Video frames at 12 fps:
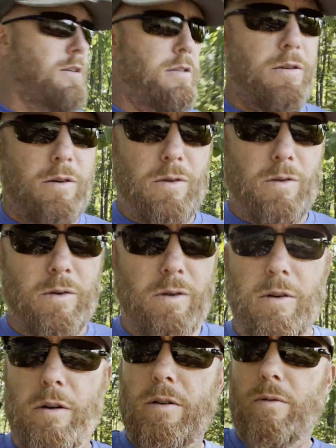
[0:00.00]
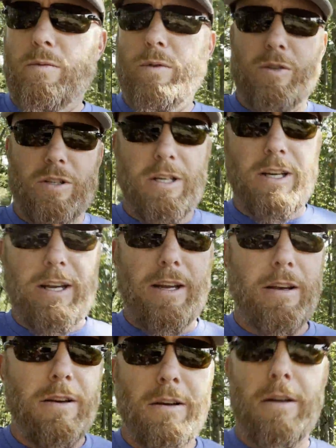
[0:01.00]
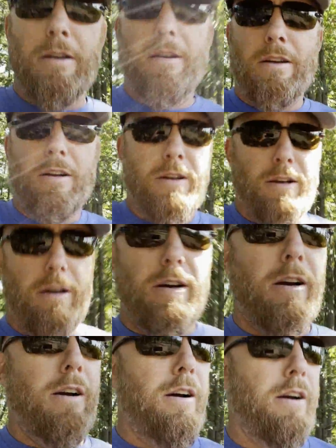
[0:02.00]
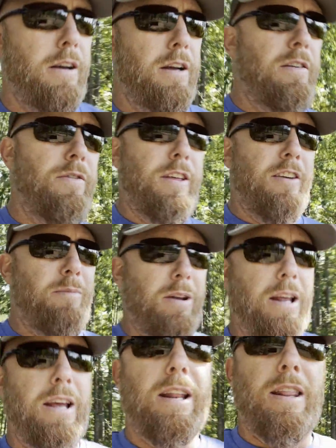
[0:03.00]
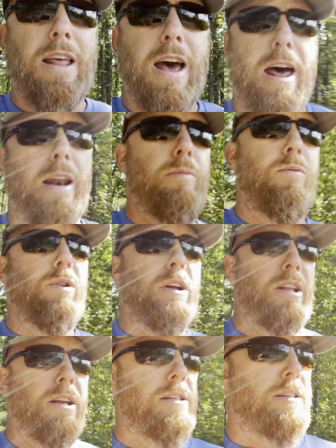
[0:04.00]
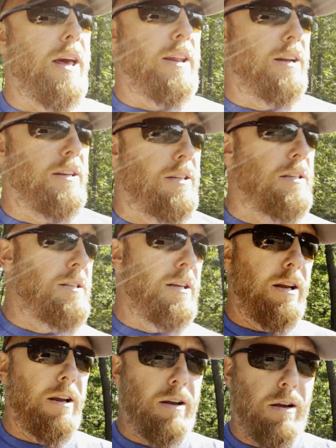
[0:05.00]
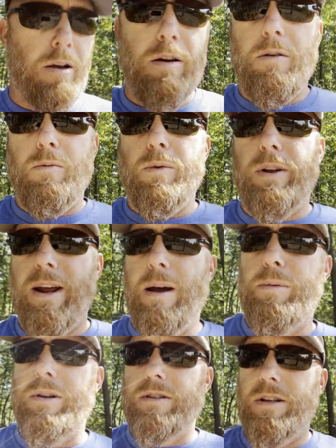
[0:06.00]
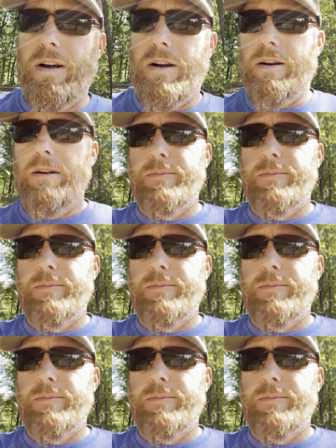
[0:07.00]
So we'll see if they've been hitting that. I'm really excited to see what happens there.